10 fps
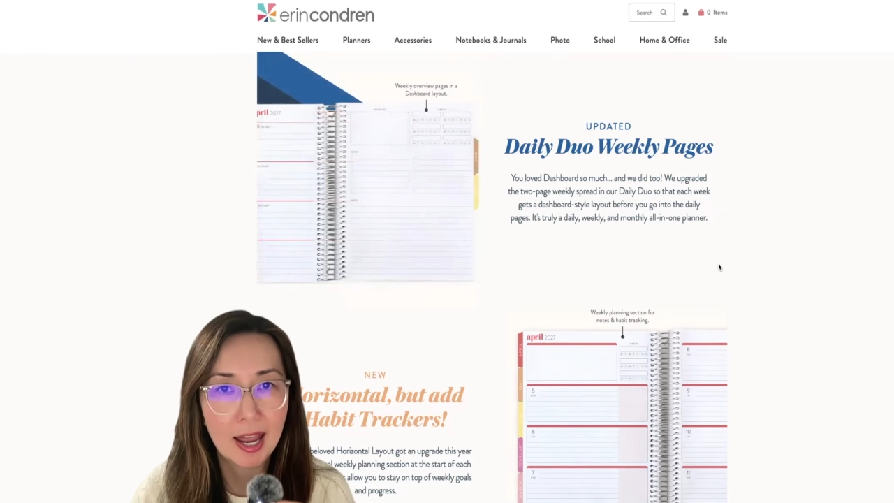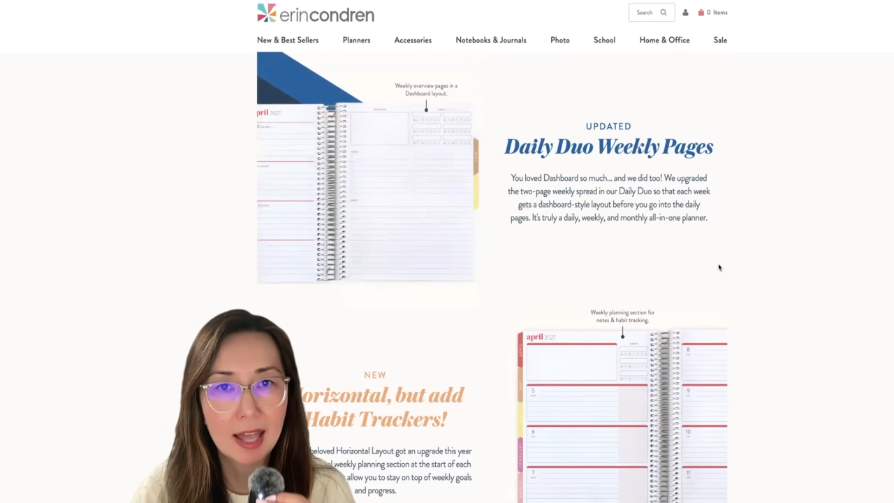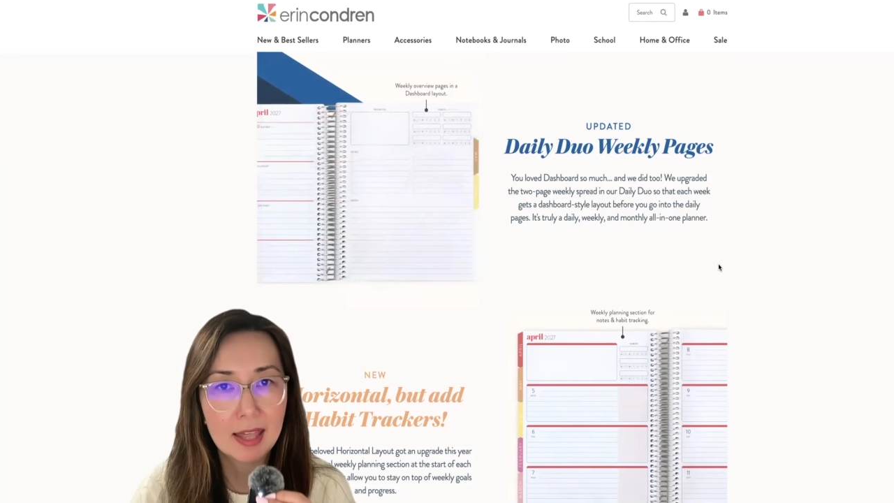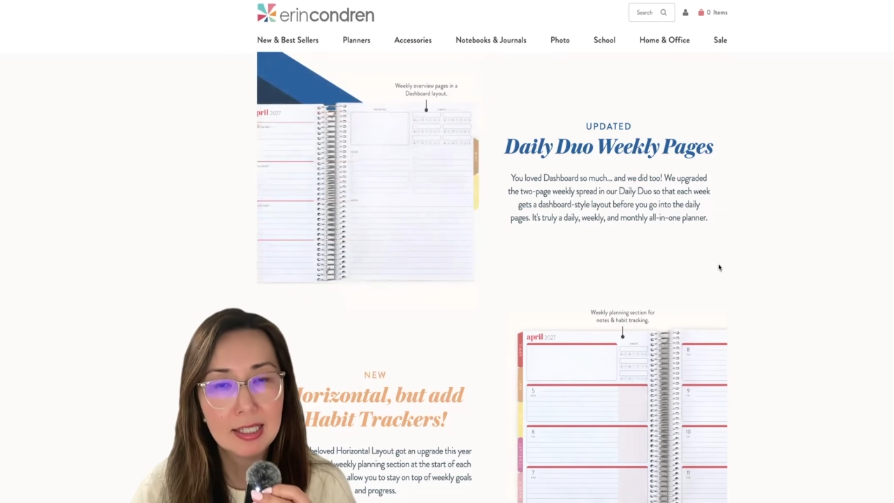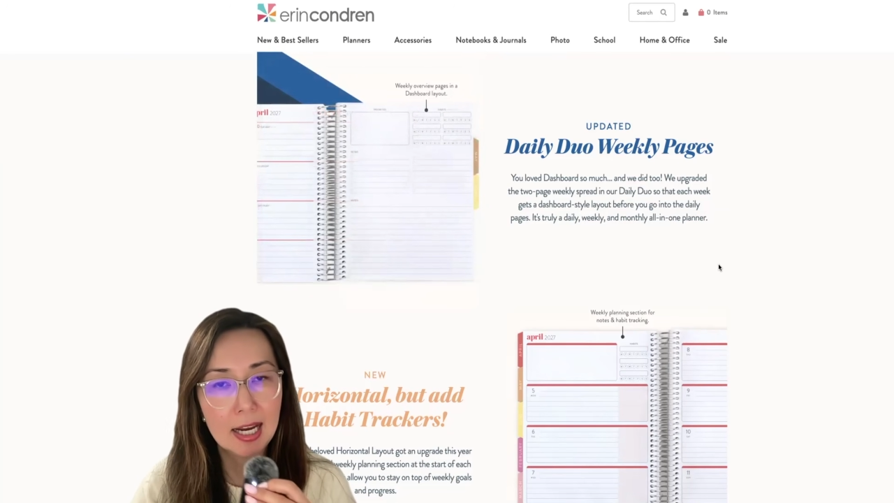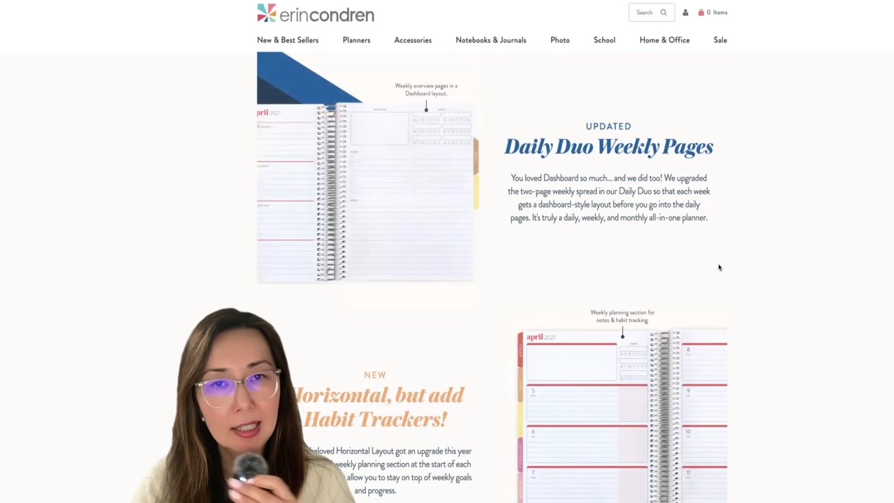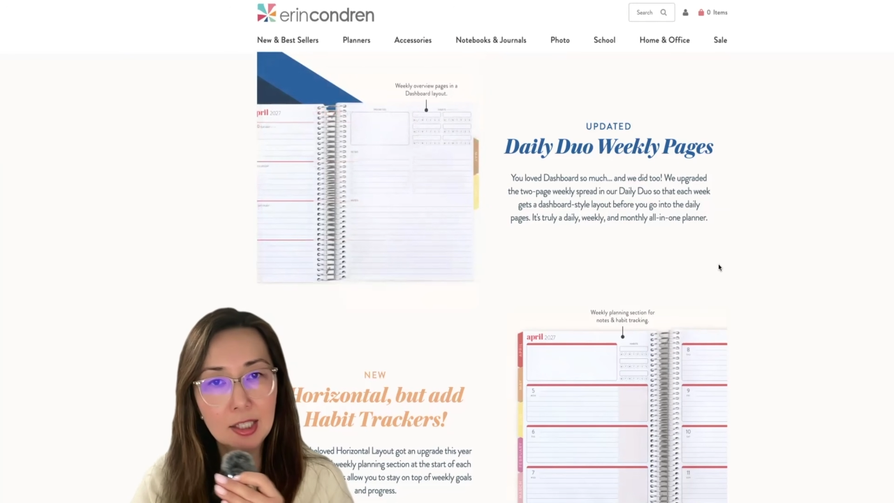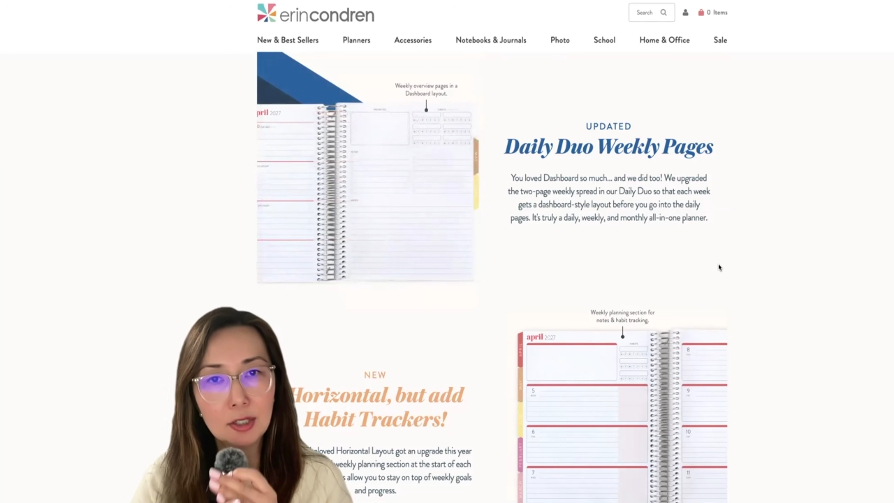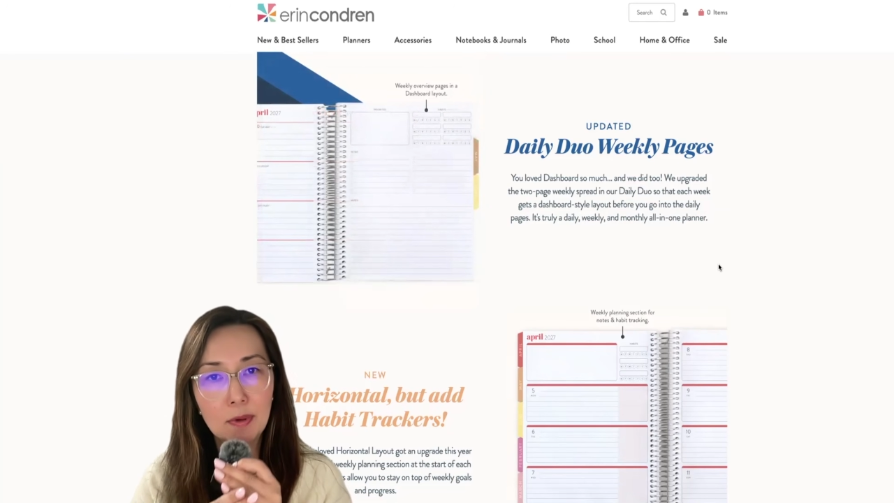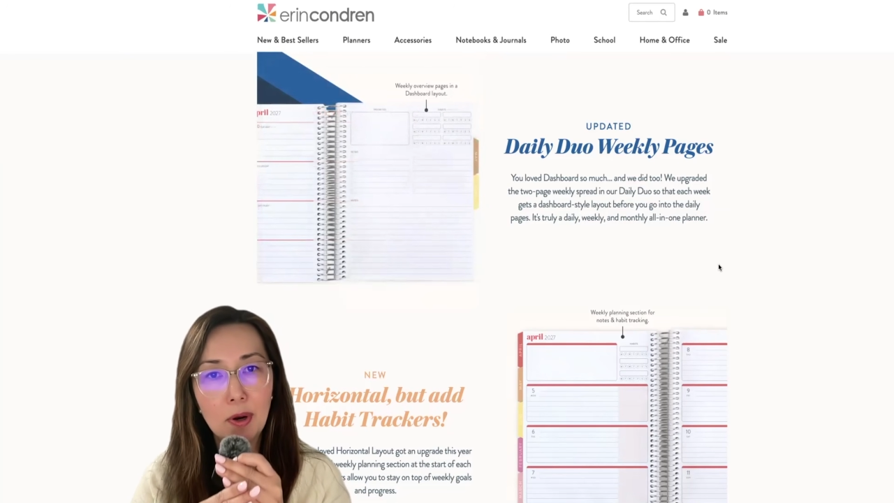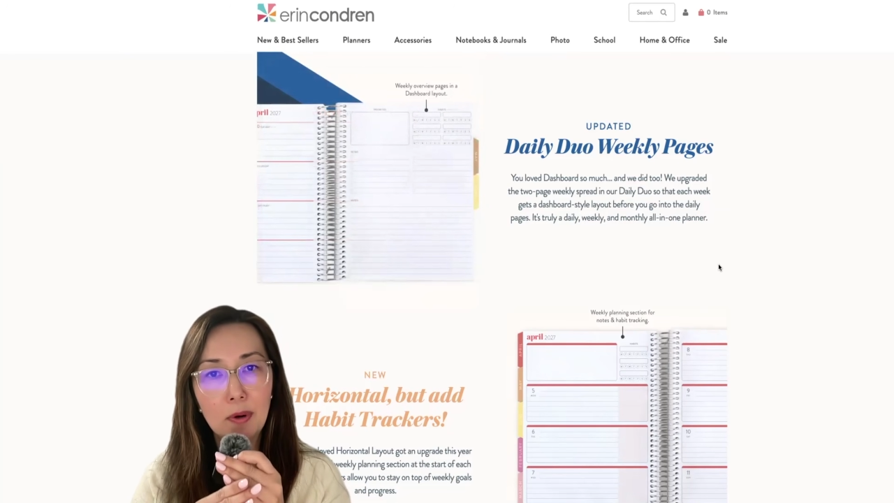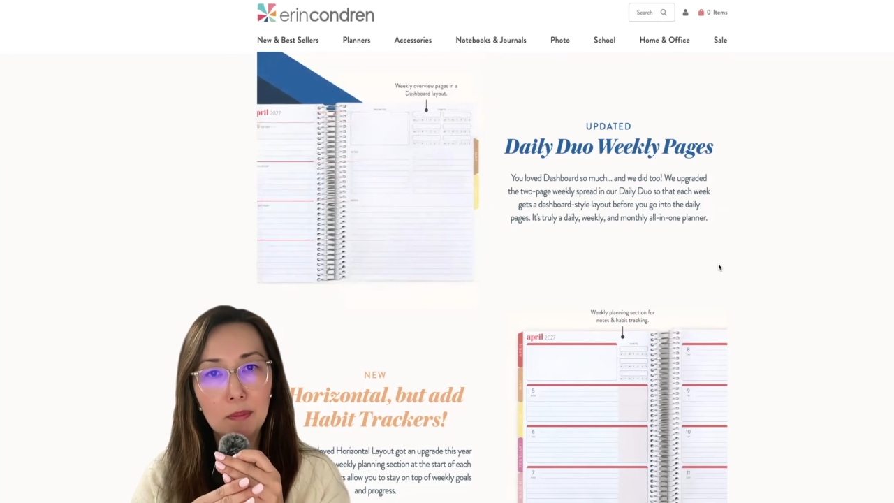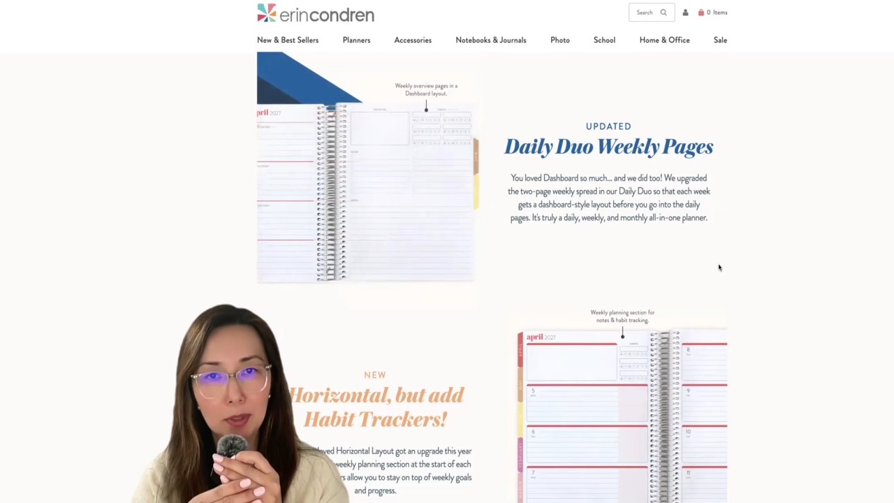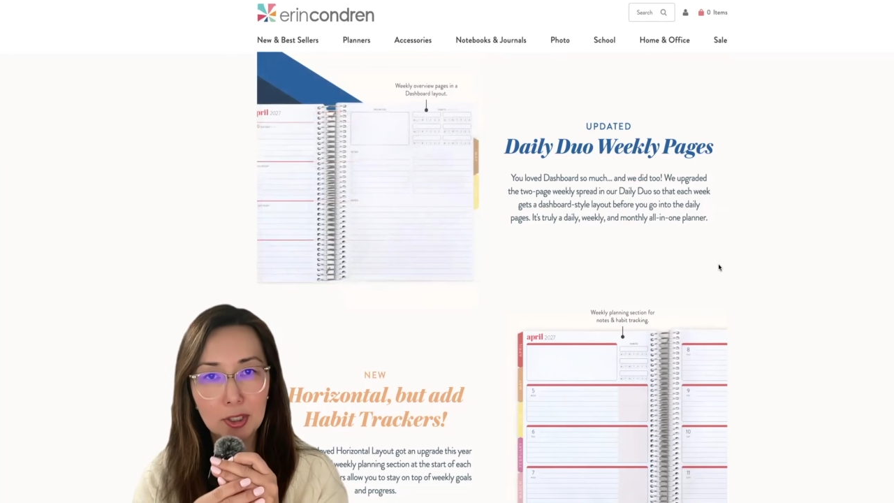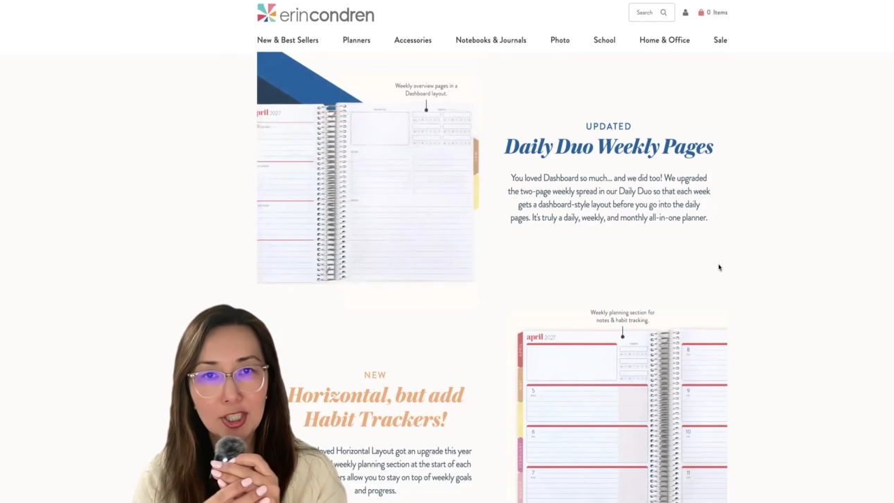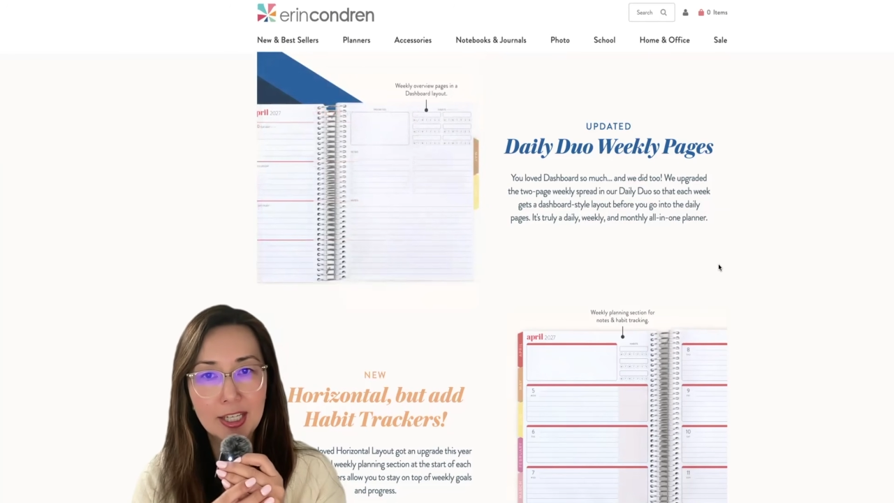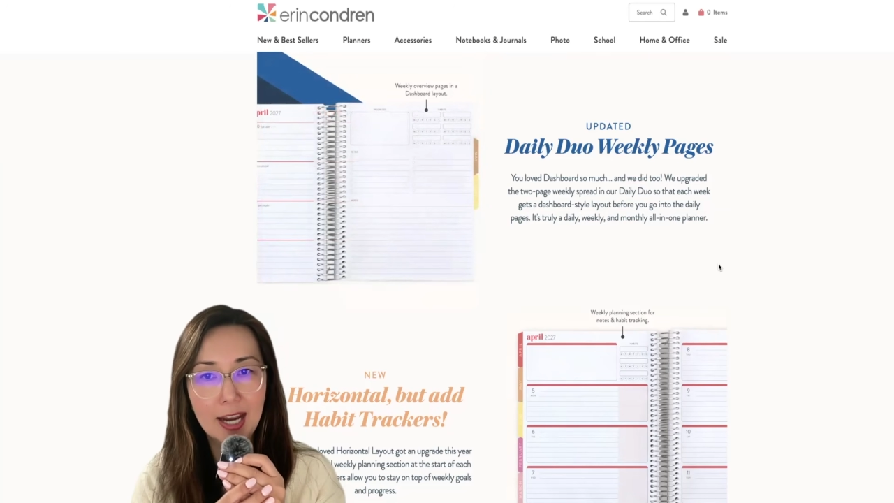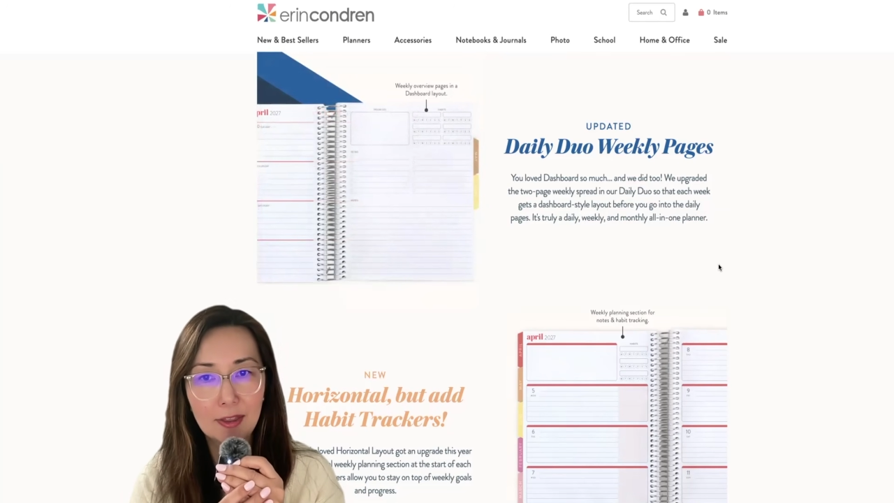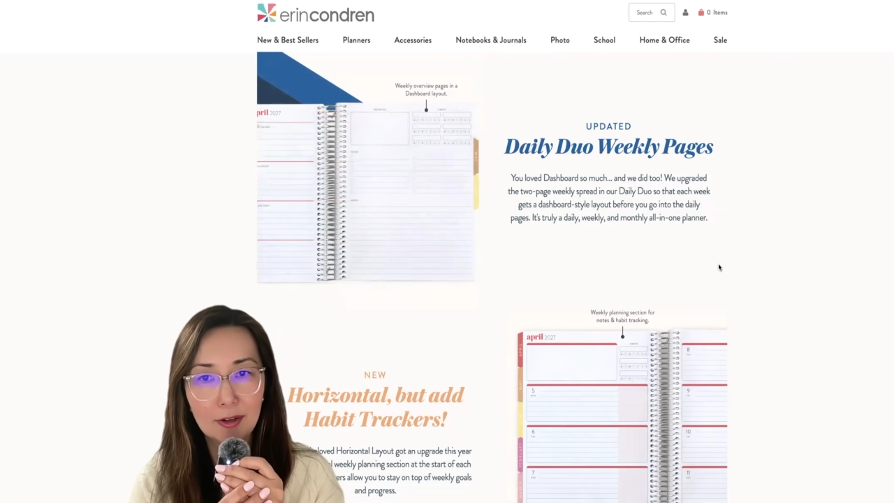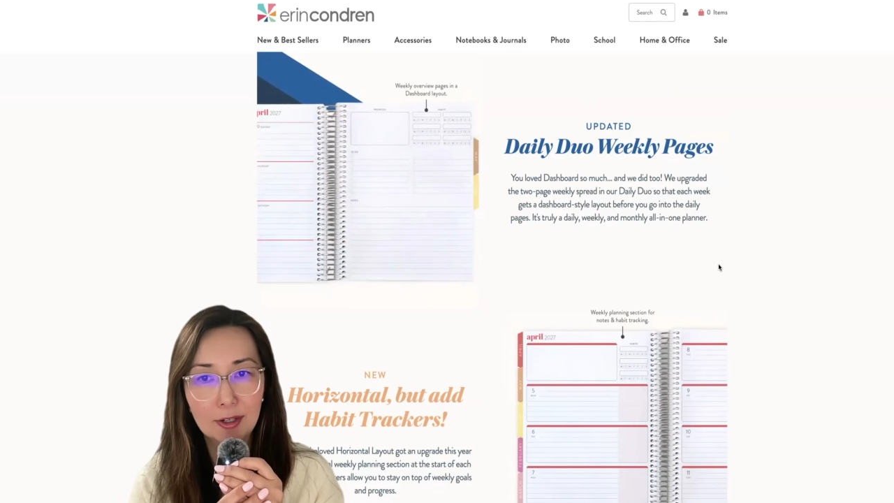and the Daily Duo merged
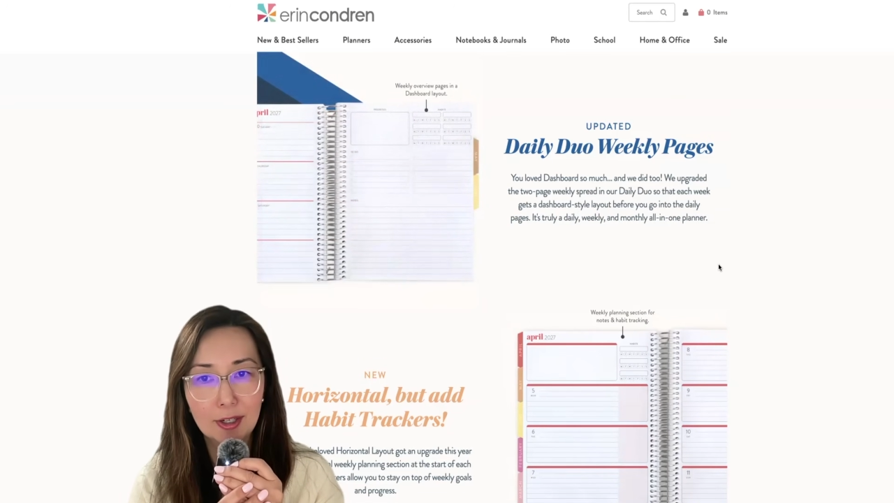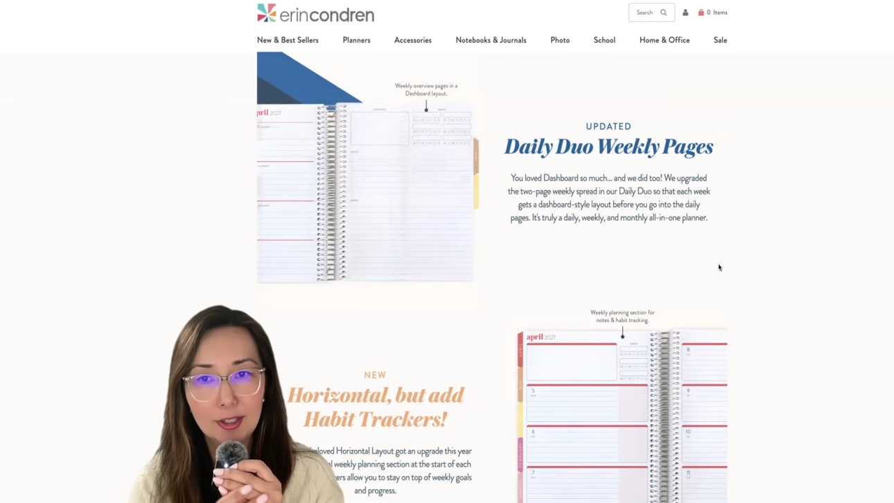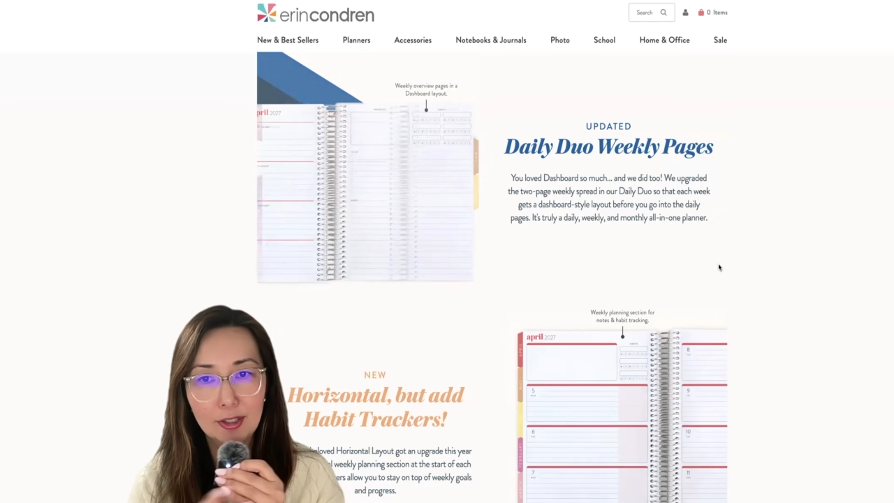together